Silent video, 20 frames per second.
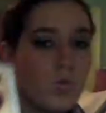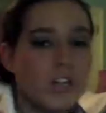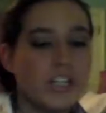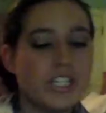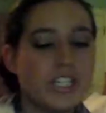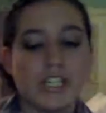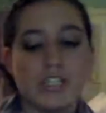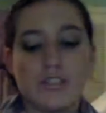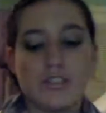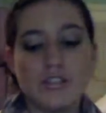
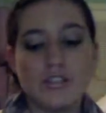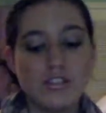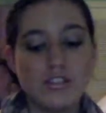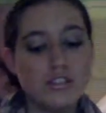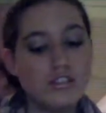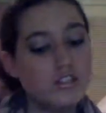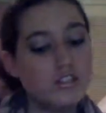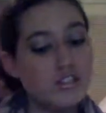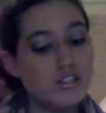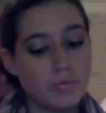which is
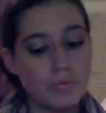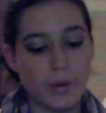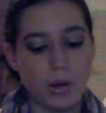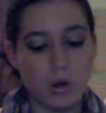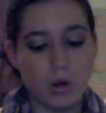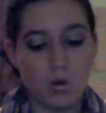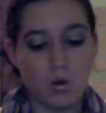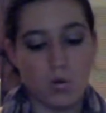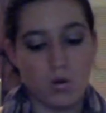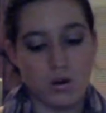
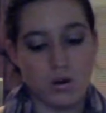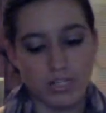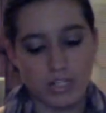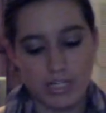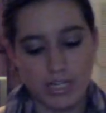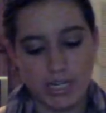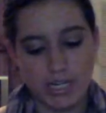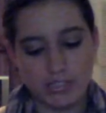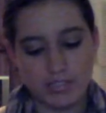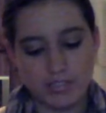super
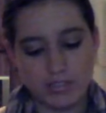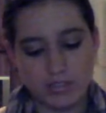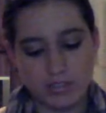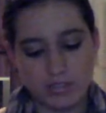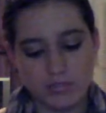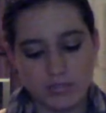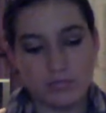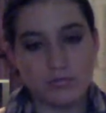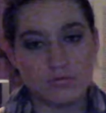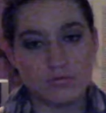
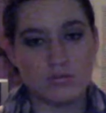gorgeous.